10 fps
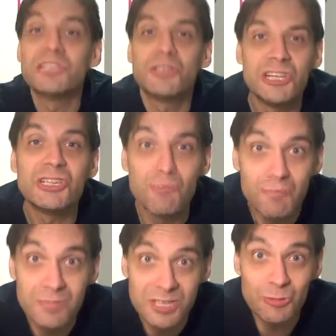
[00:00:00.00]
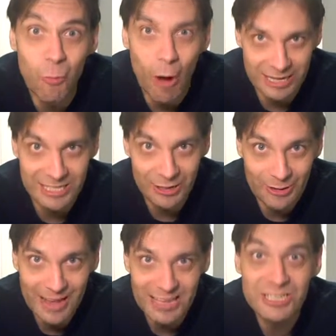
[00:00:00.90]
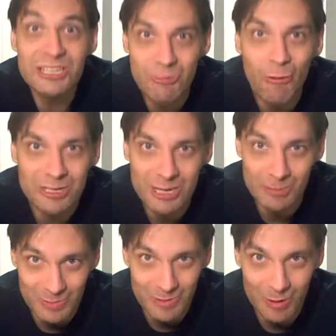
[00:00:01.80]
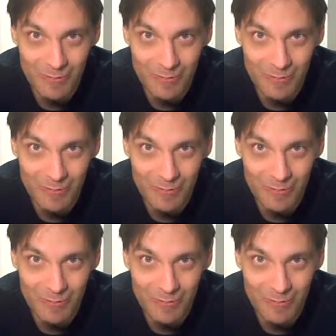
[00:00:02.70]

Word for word: Just, just, just watch, okay? just watch and observe.